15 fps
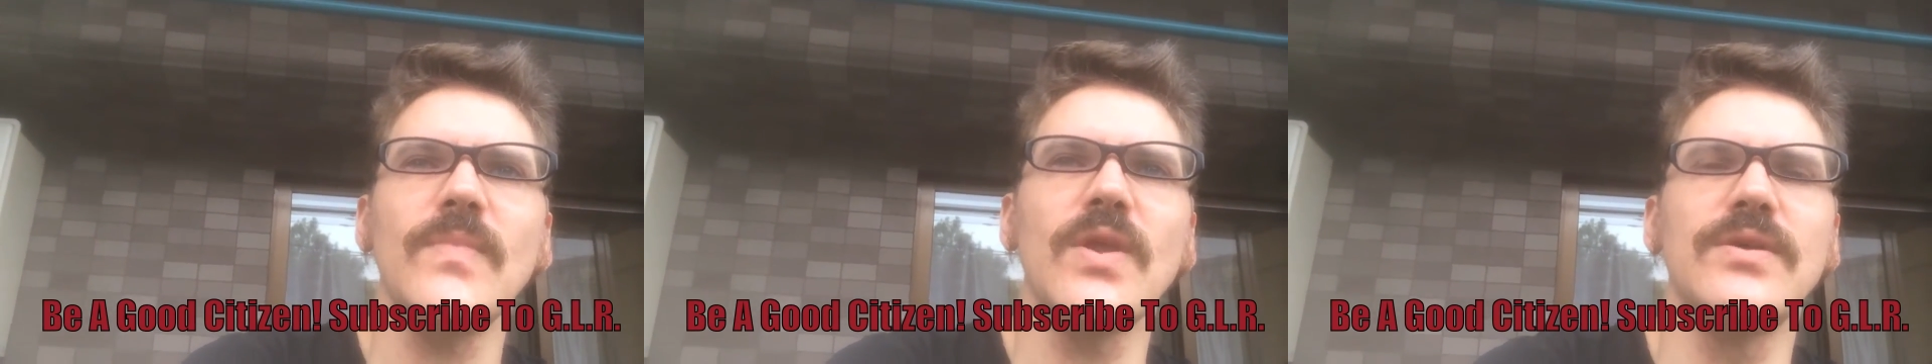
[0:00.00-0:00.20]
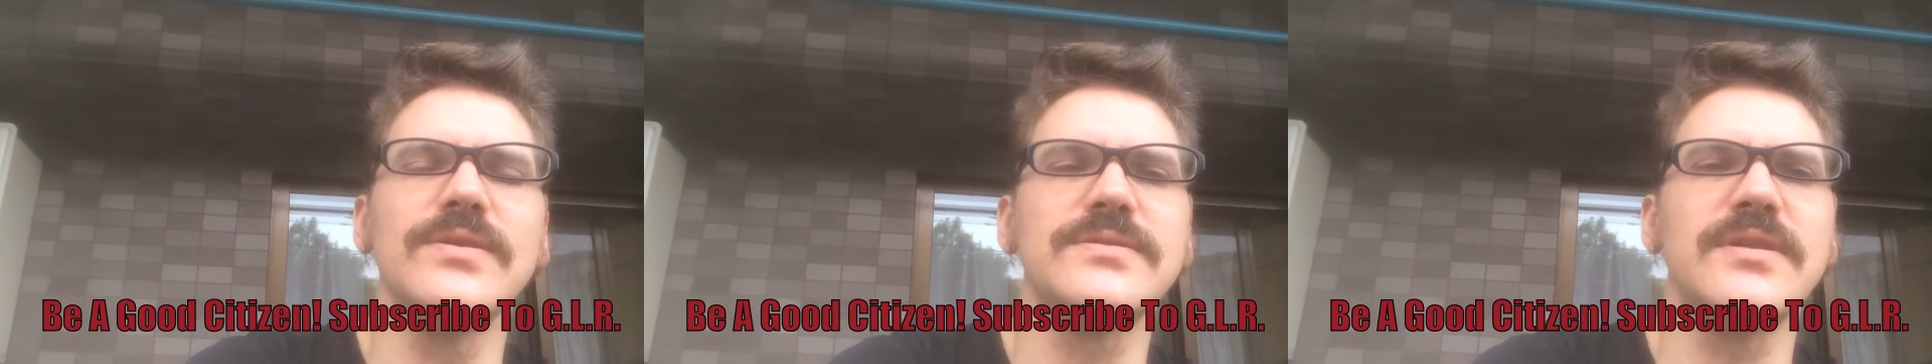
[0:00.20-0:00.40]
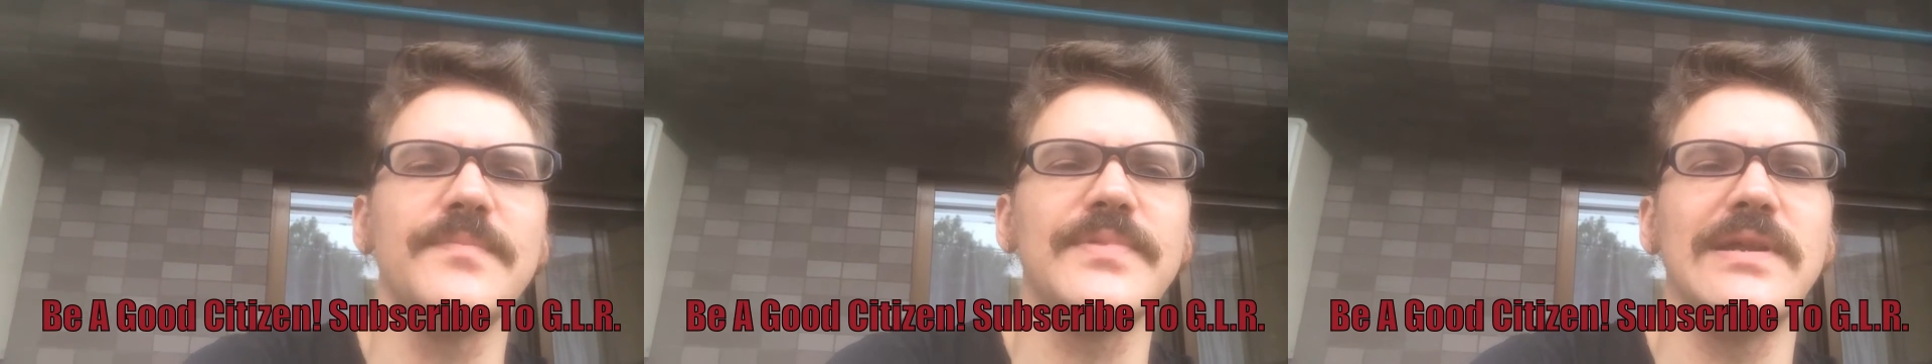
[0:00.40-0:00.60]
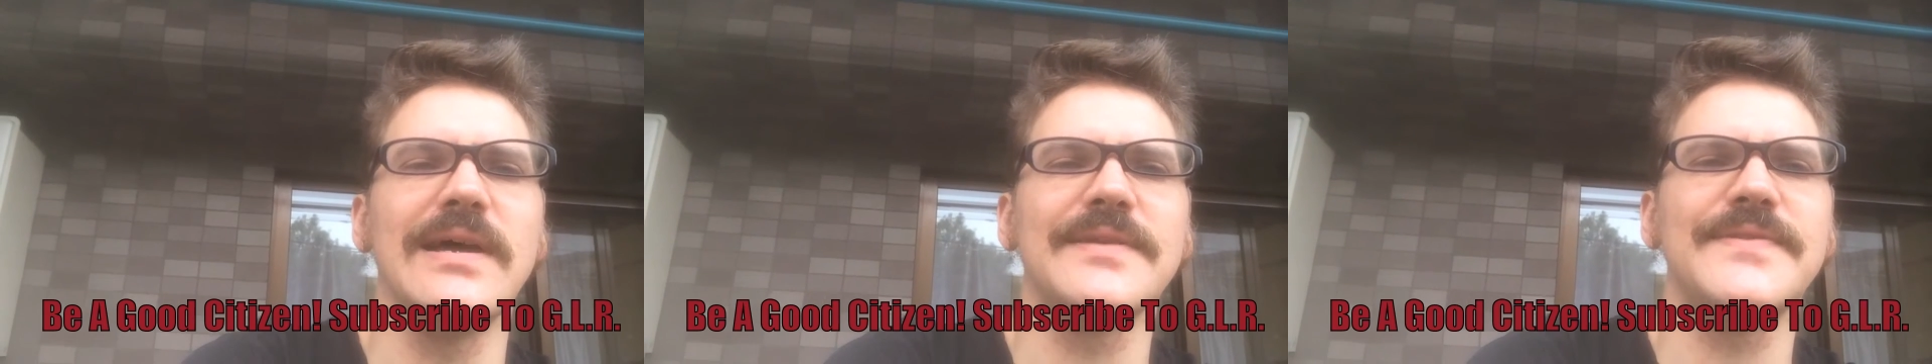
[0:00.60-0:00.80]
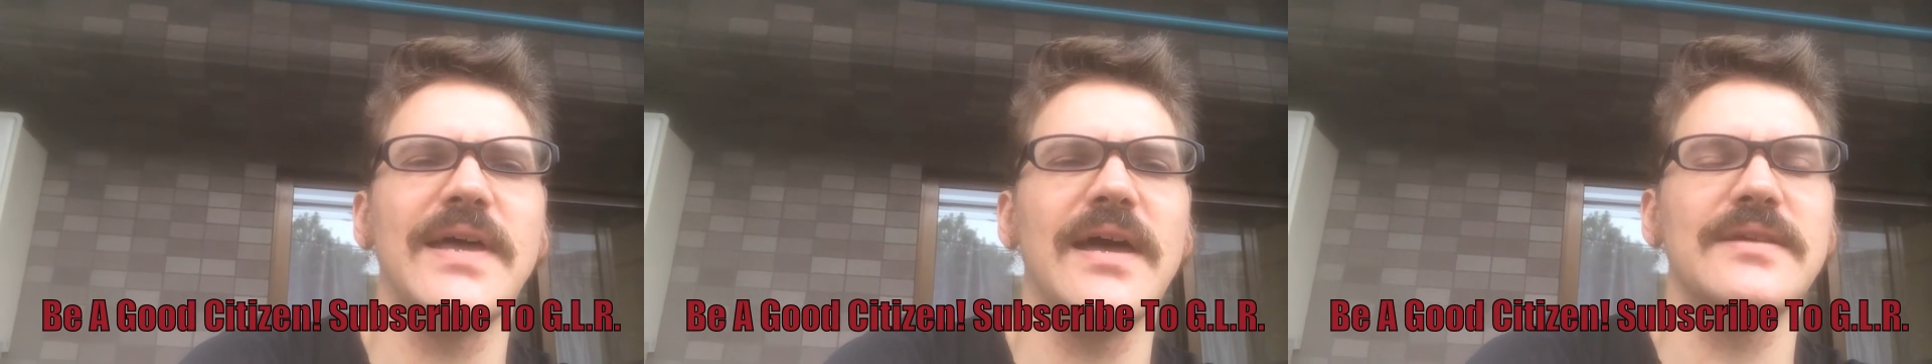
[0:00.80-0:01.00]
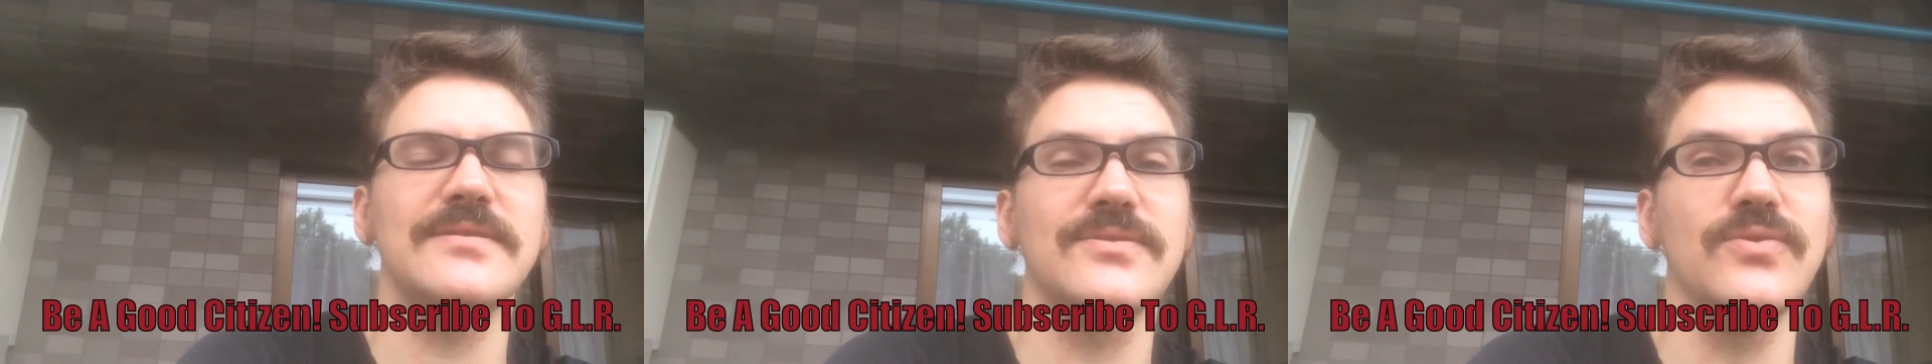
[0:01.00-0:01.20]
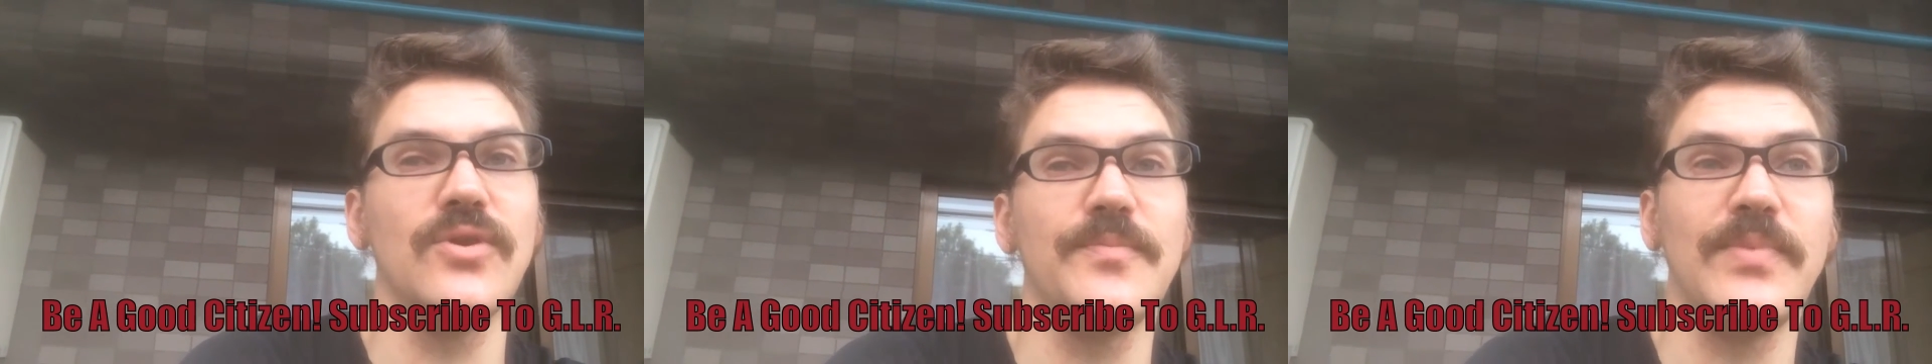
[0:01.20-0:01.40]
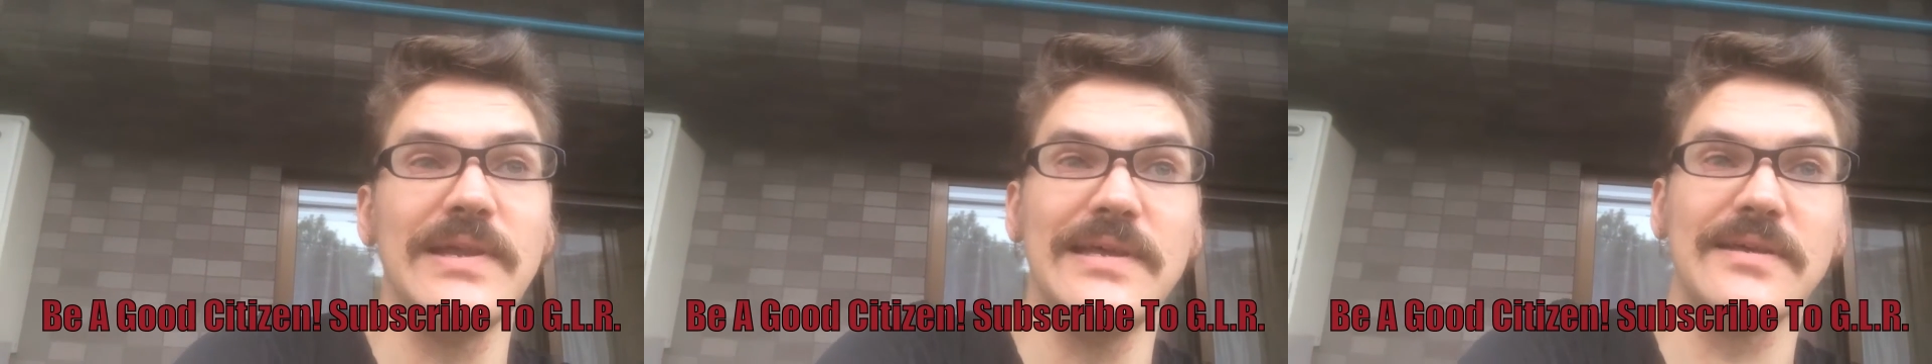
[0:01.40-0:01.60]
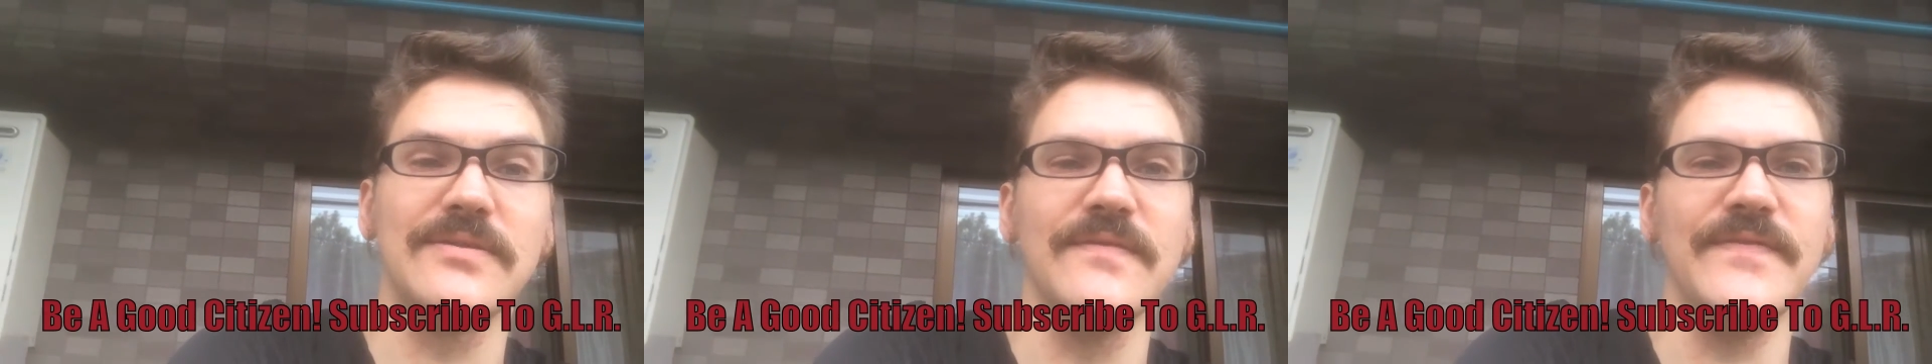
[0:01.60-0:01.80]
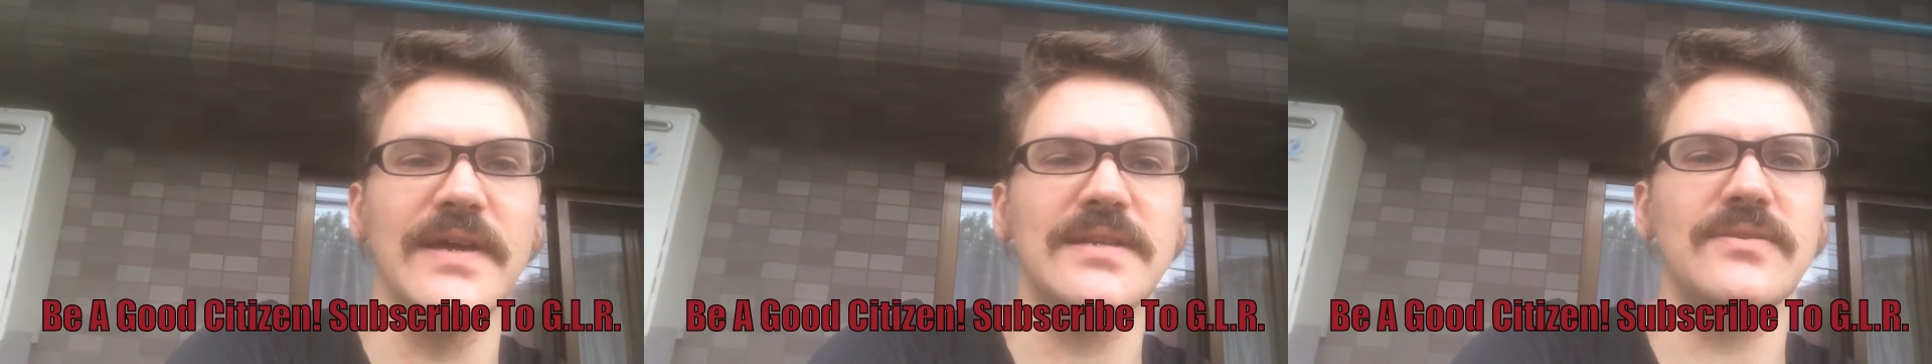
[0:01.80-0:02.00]
or something like that, score
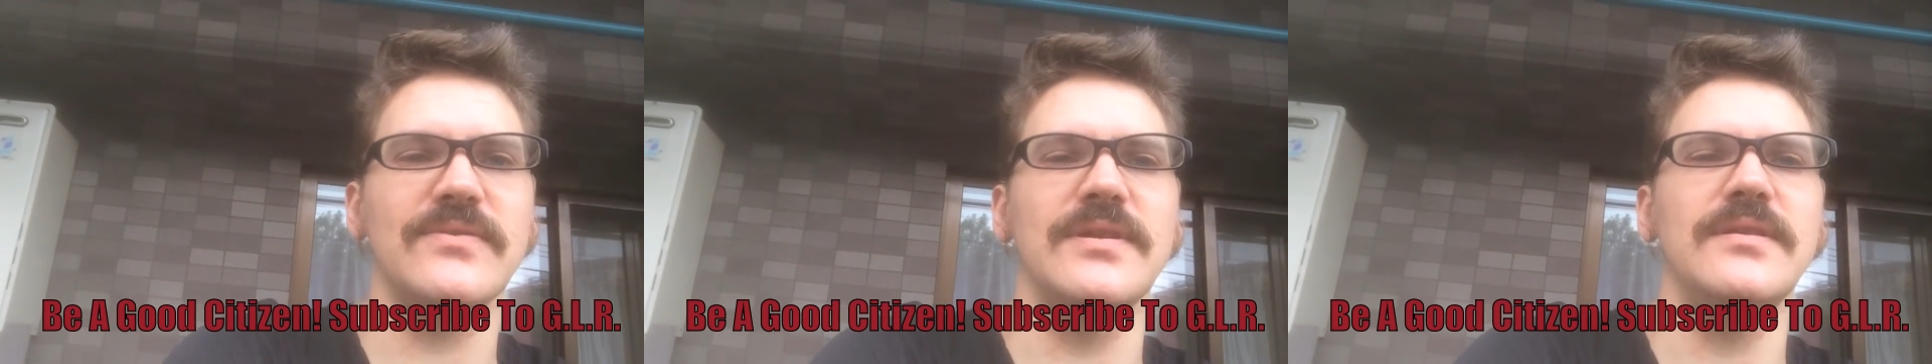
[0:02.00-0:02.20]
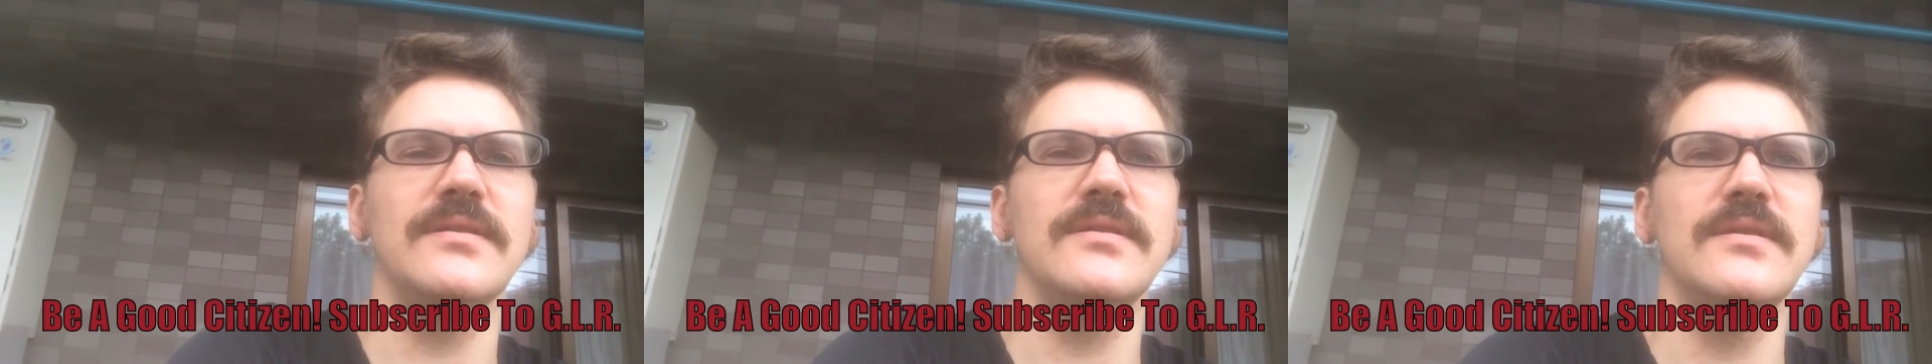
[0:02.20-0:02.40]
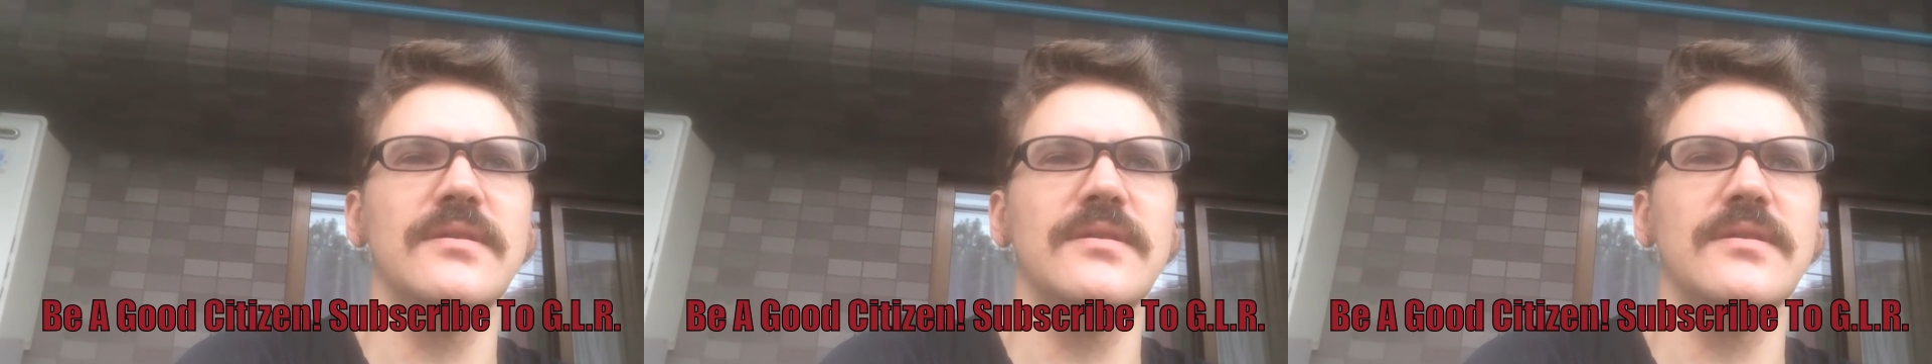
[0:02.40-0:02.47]
political victory,